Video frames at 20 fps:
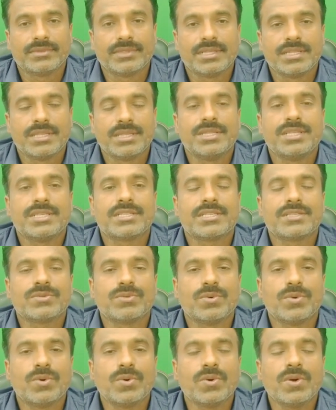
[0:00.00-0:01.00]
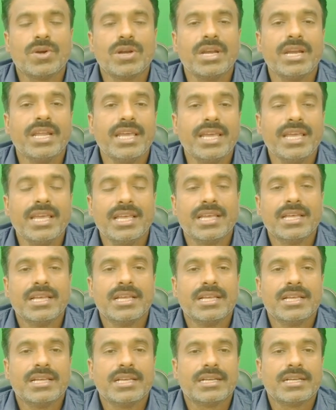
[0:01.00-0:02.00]
This is only
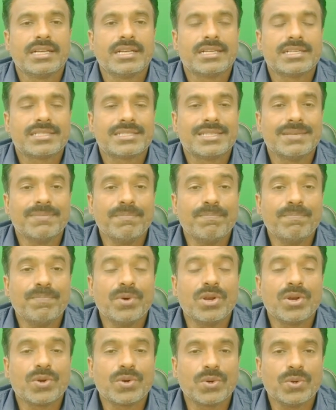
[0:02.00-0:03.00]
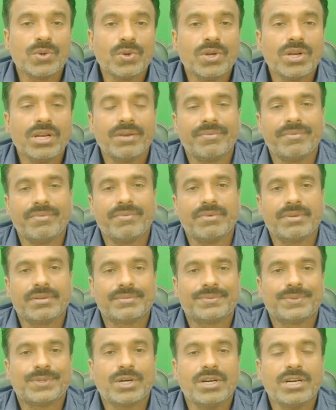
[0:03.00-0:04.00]
a simple rule
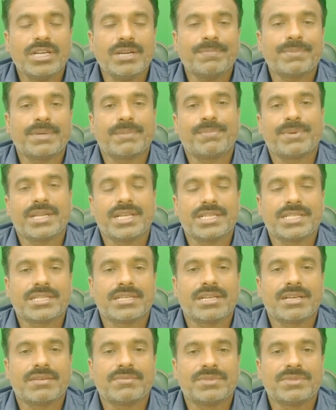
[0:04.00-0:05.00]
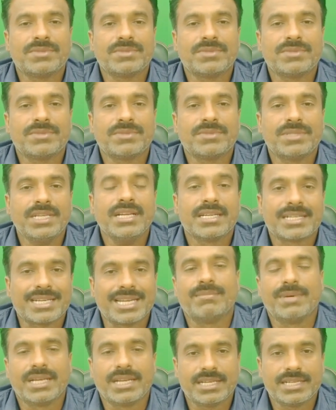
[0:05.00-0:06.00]
for preparation of the trial
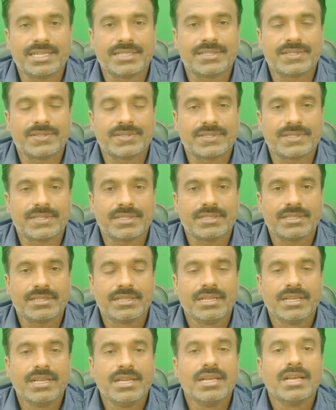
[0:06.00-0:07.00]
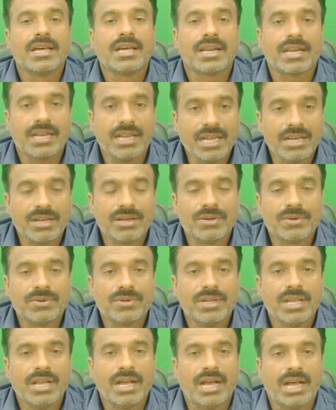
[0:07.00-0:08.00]
balance. Now
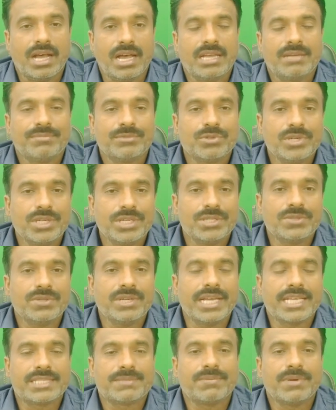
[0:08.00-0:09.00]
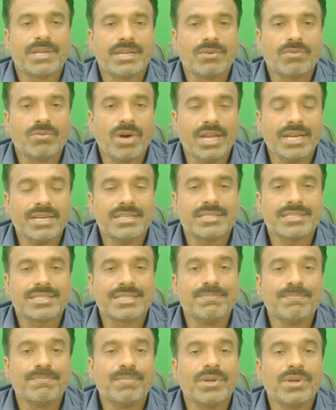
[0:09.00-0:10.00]
I am going to explain one
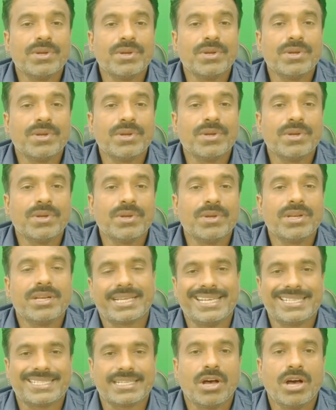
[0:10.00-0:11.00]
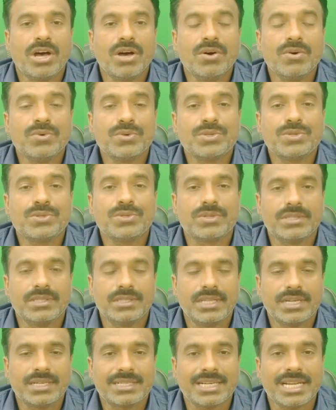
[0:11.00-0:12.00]
simple case analysis how
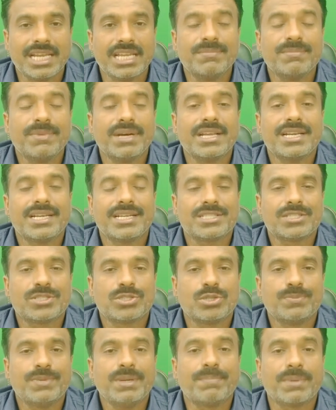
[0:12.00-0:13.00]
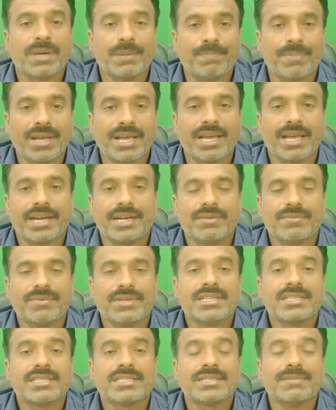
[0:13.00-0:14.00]
the trial balance to be prepared,
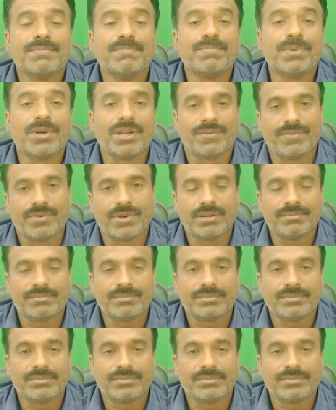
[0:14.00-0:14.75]
very simple form.